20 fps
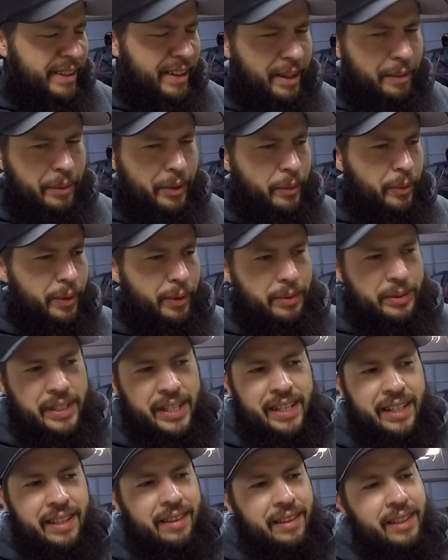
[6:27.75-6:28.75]
I mean, we were
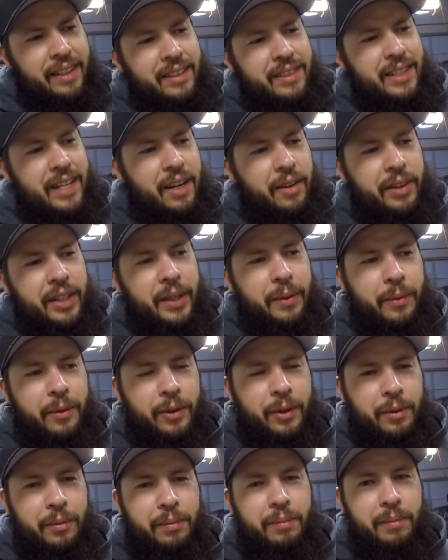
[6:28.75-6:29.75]
taking things out that
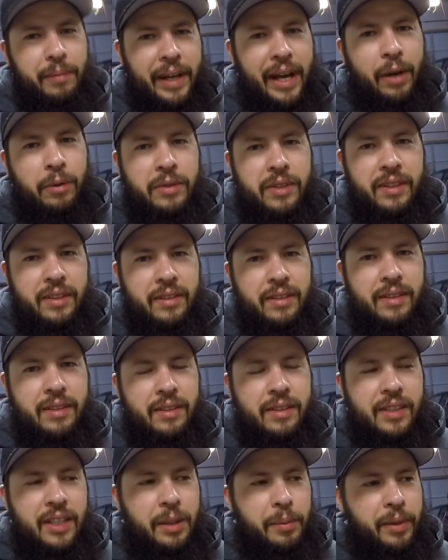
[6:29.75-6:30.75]
were ounces,
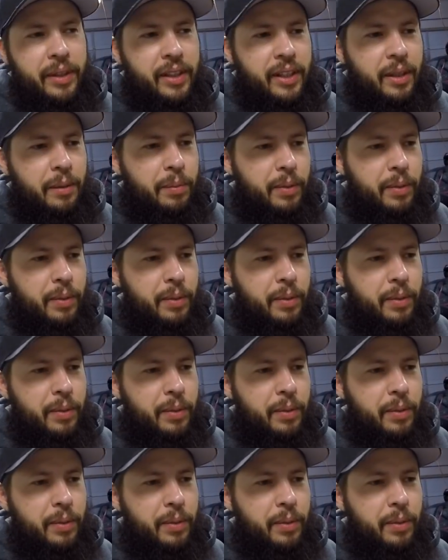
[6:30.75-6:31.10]
seemingly,